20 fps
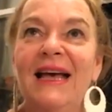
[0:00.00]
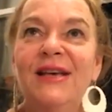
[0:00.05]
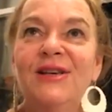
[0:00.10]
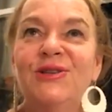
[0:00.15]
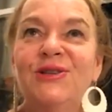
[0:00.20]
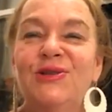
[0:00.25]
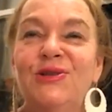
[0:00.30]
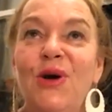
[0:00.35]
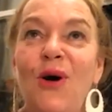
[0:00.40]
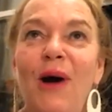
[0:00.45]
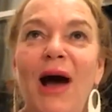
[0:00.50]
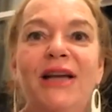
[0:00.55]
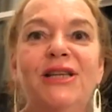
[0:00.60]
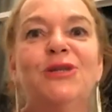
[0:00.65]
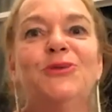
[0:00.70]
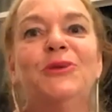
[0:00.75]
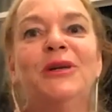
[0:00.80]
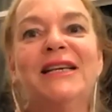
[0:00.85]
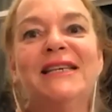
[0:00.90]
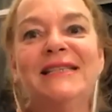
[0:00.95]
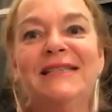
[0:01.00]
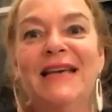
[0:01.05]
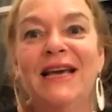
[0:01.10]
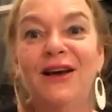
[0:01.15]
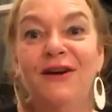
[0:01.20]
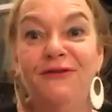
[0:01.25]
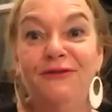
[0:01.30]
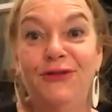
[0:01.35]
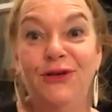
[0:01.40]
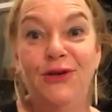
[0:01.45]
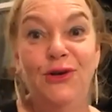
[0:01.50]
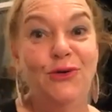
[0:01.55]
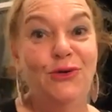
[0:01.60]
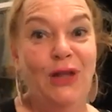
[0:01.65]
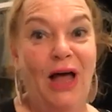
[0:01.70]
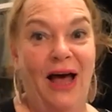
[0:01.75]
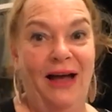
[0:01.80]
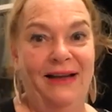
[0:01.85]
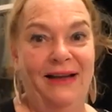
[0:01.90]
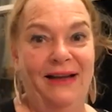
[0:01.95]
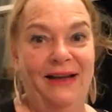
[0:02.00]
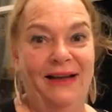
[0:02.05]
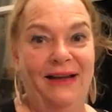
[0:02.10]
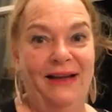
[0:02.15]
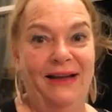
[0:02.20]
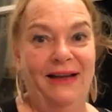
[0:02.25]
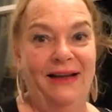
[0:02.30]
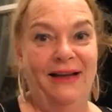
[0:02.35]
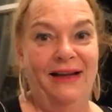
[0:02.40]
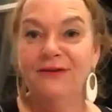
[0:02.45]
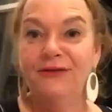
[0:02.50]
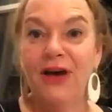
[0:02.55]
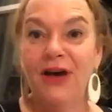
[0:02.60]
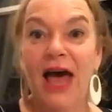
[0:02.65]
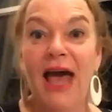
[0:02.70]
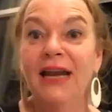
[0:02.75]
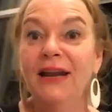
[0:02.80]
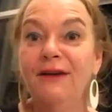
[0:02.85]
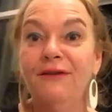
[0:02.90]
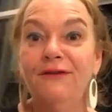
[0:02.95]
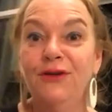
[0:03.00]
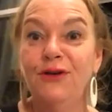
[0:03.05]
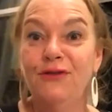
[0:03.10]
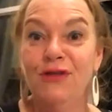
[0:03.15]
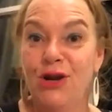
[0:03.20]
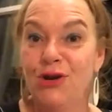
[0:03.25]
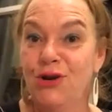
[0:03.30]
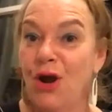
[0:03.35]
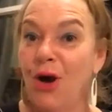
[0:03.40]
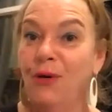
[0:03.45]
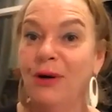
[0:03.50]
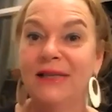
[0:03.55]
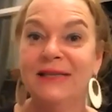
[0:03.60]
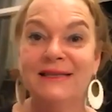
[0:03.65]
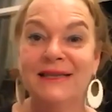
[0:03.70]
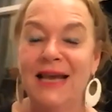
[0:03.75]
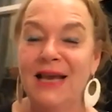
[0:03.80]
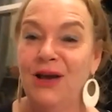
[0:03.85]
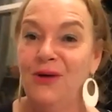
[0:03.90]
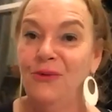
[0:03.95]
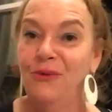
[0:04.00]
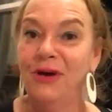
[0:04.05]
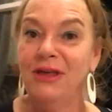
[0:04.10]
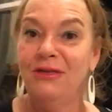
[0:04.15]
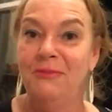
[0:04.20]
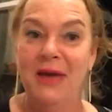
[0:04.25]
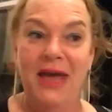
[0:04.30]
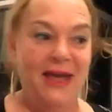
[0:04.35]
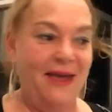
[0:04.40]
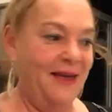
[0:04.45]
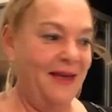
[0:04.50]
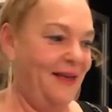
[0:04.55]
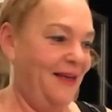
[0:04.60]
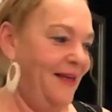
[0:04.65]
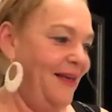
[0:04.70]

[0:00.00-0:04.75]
So I just want to sing a few lines of Hatikva. Any of you that know it, sing it with me.